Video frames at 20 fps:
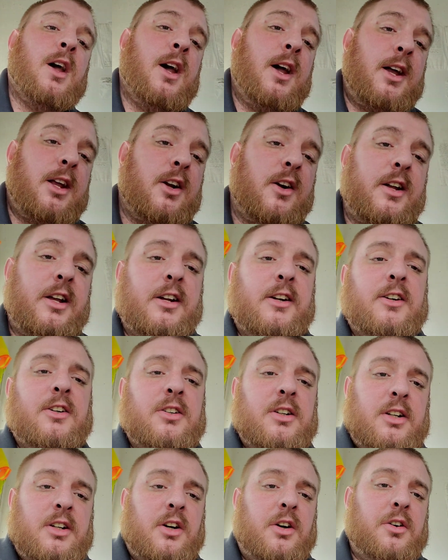You know,
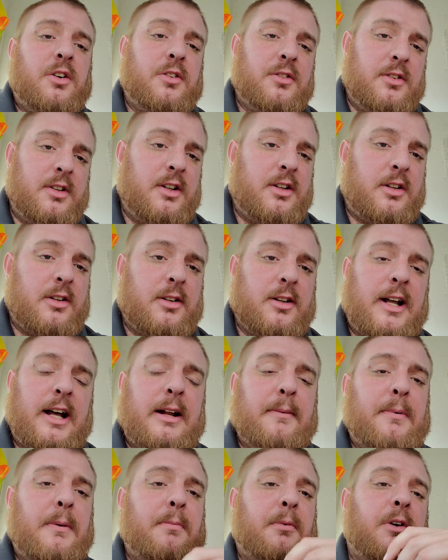you you you know, a lot
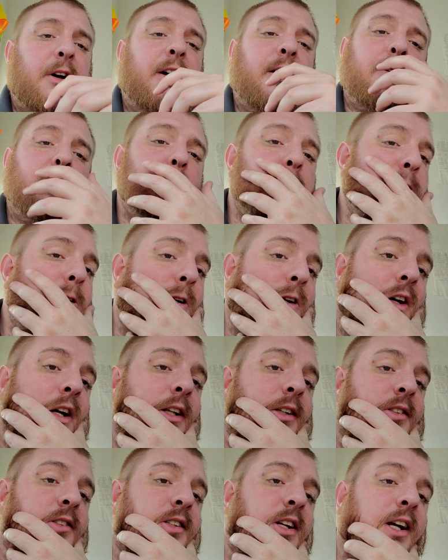of people uh, you know,
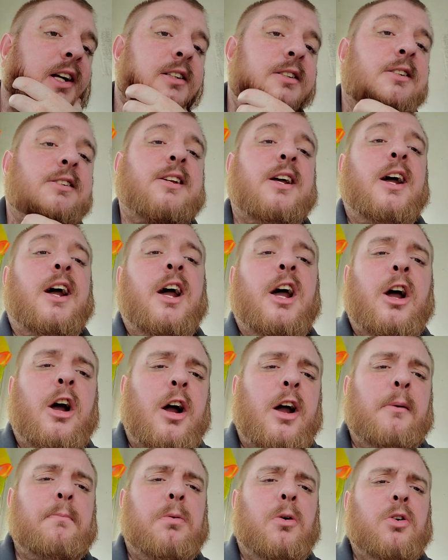get sick and they say, "Hey,
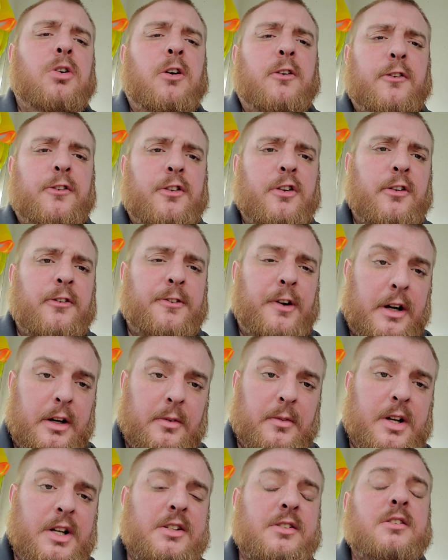I got pulled over for no fucking
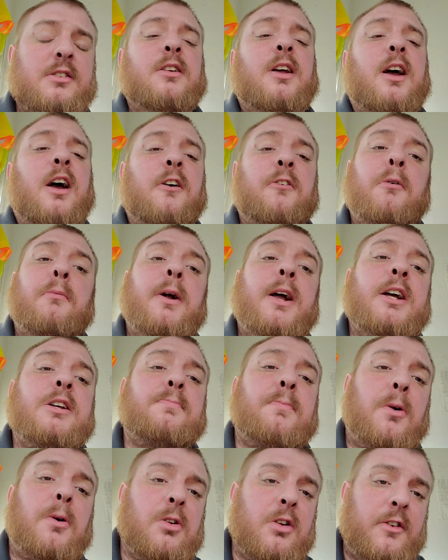reason." Everybody gets
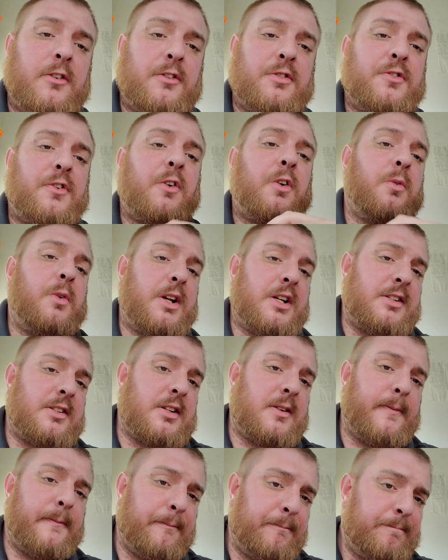pulled over for a
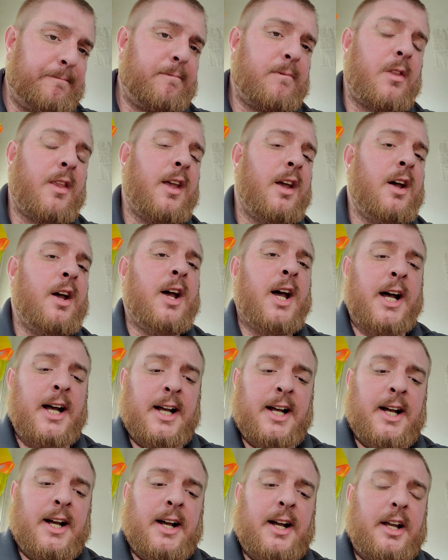
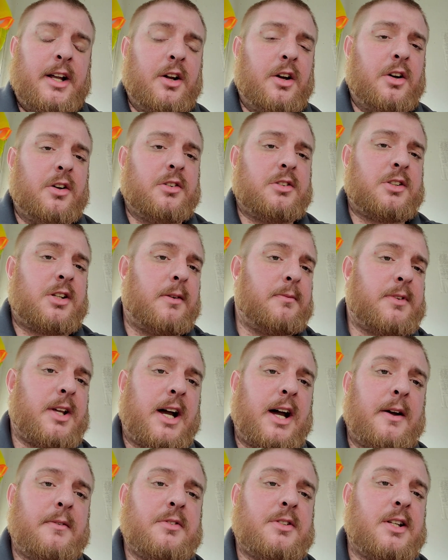reason. You know,
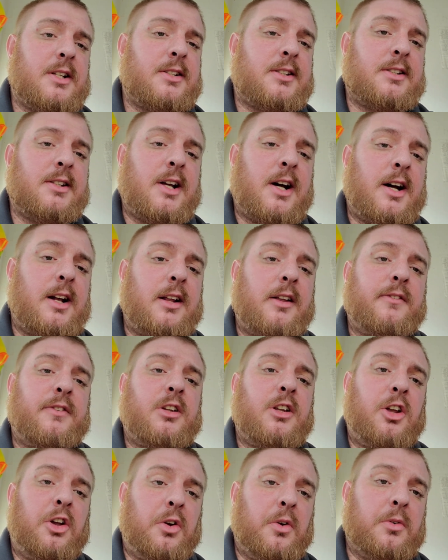sometimes it's not
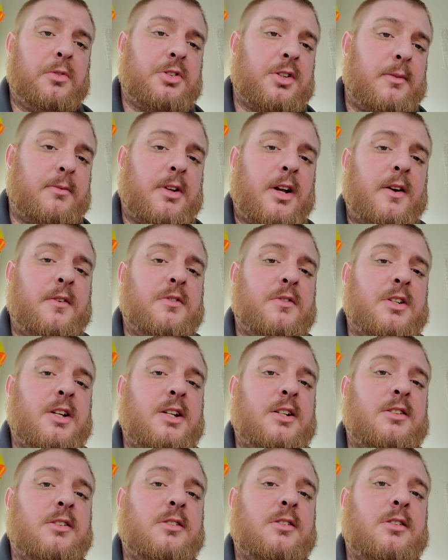even you. Sometimes
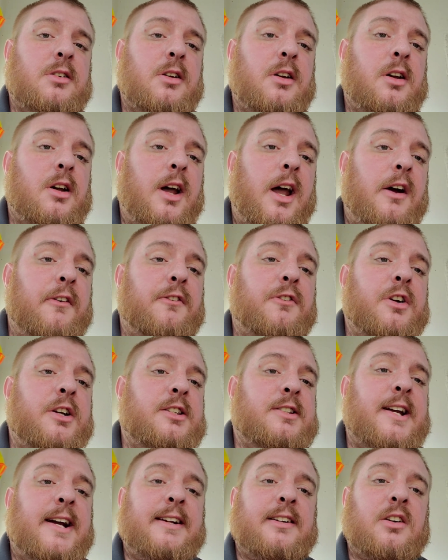it's every
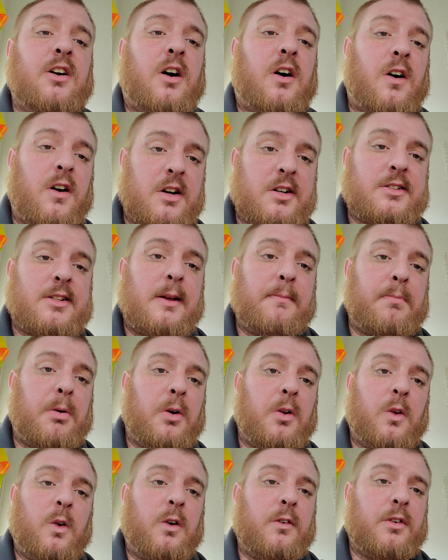10 cars they
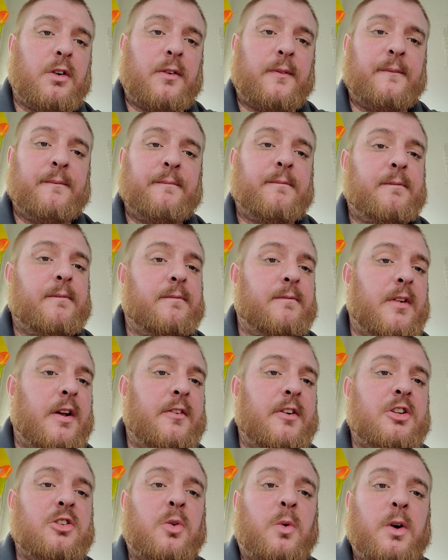pull over.
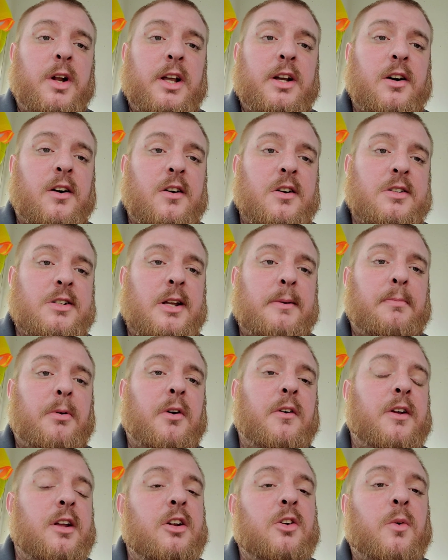Every 20 cars they
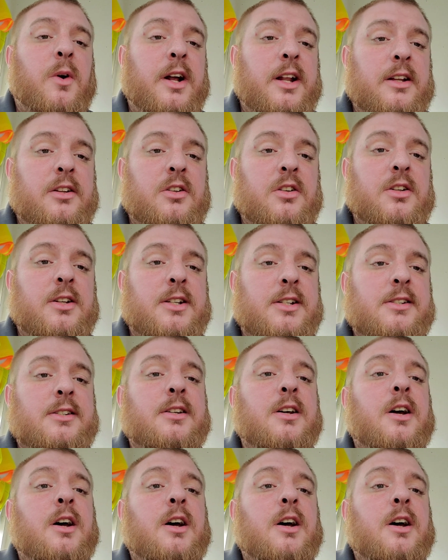pull. You know why they do this?